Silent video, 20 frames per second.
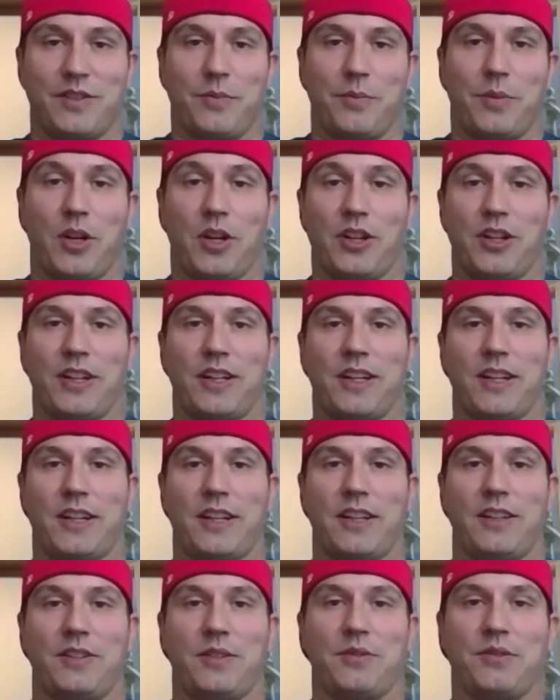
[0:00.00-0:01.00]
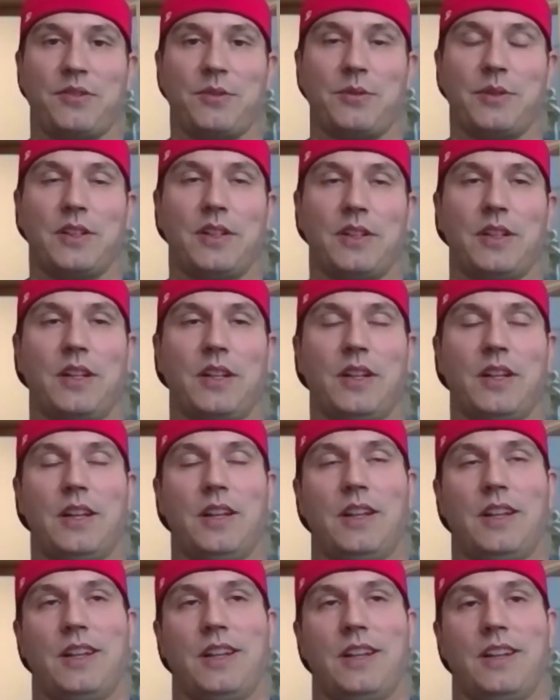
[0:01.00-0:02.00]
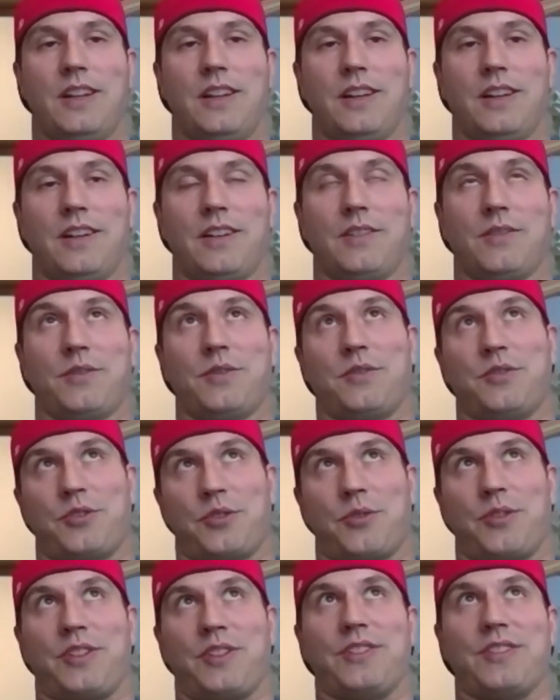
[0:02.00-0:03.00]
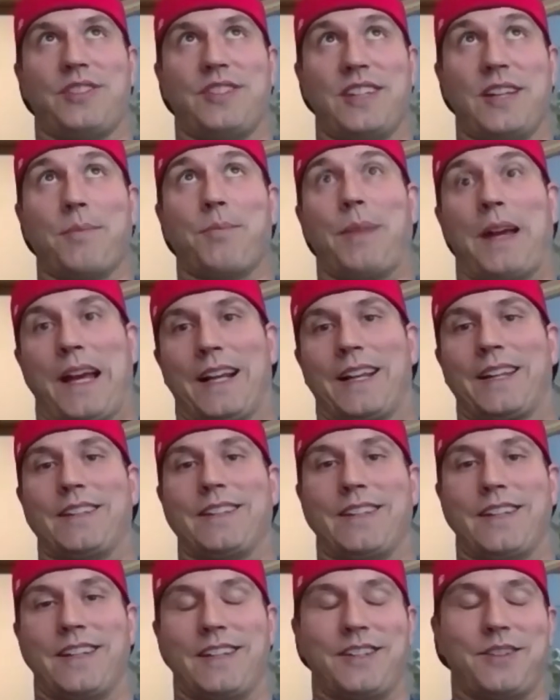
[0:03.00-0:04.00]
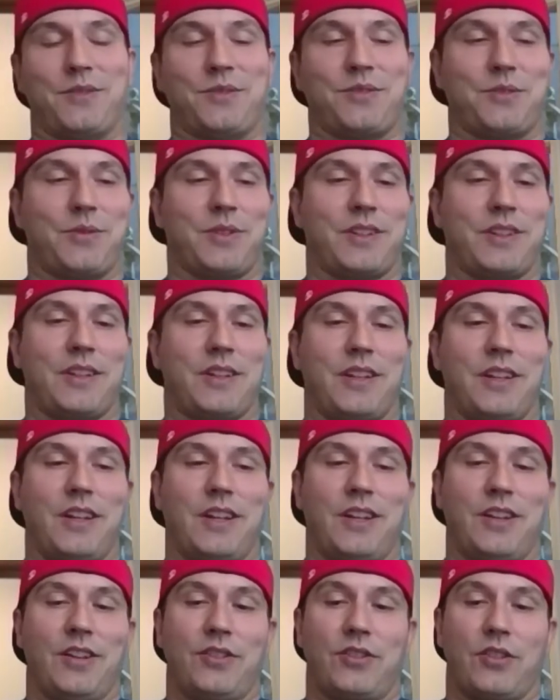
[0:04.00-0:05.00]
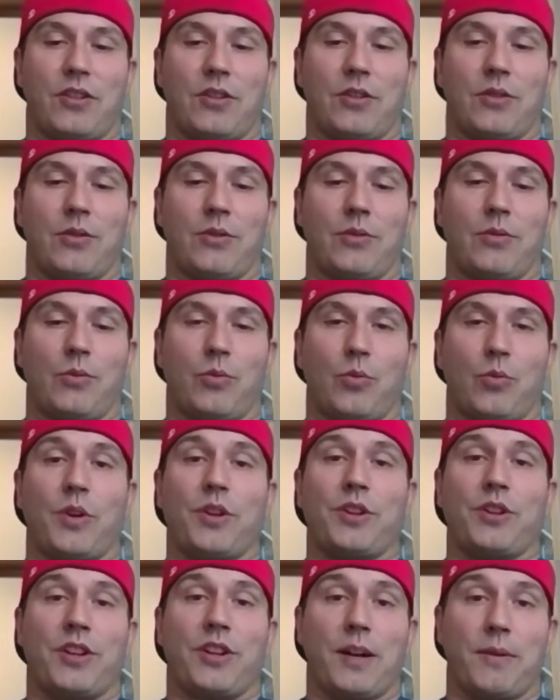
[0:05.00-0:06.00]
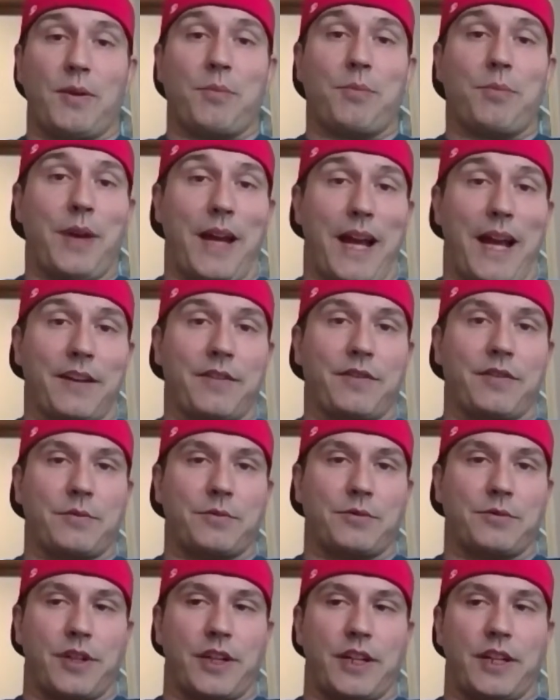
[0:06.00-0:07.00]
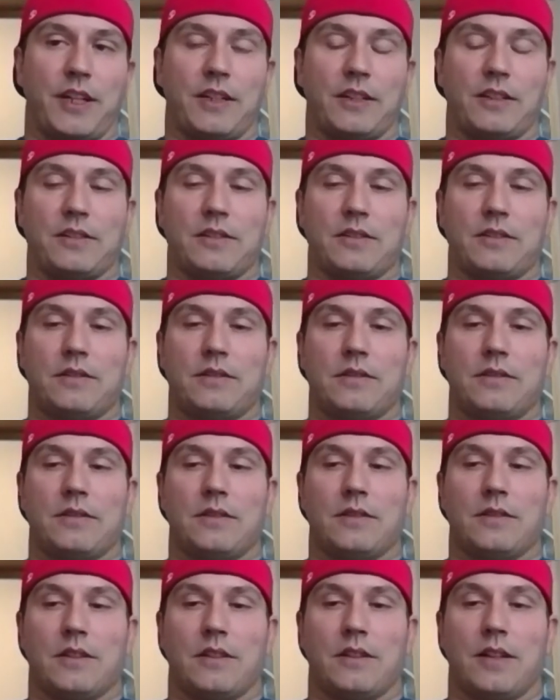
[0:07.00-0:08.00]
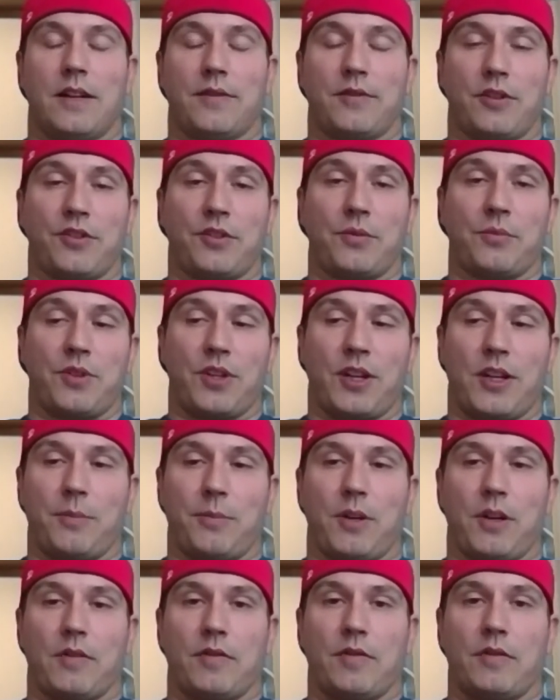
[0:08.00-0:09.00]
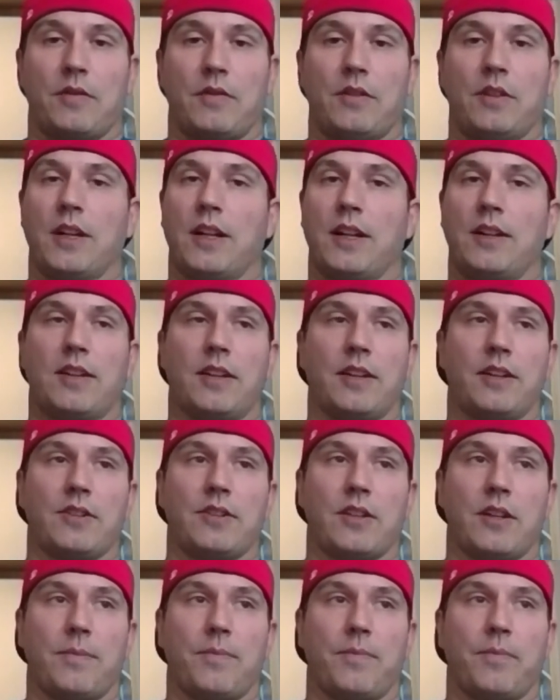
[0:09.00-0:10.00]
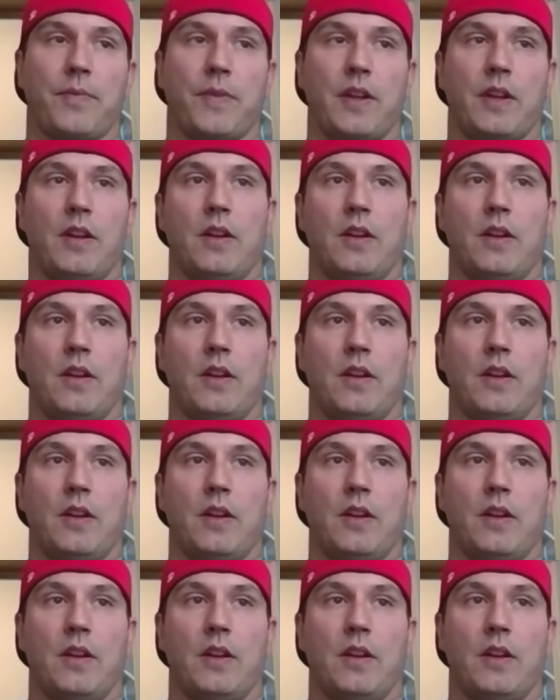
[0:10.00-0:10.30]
for the body to kind of get used to it. Uh, sorry, to get back into getting used to it. So when you're coming back from training uh, after some time off, you got to take your time.